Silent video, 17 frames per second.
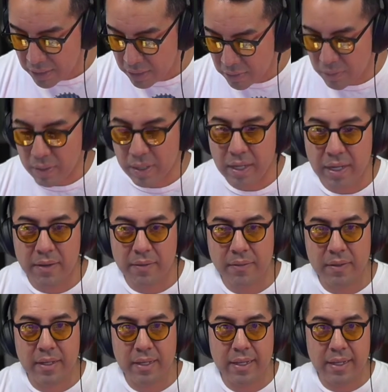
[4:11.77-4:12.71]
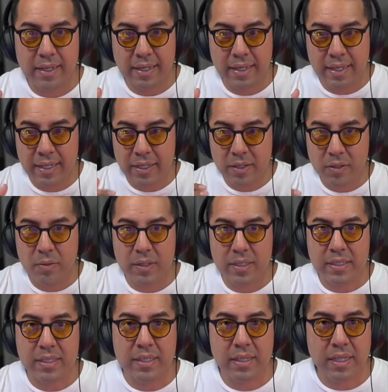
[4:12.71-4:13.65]
you have
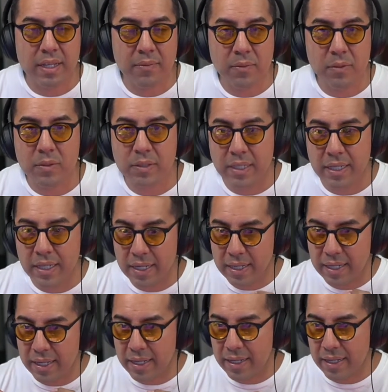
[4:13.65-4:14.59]
increased levels and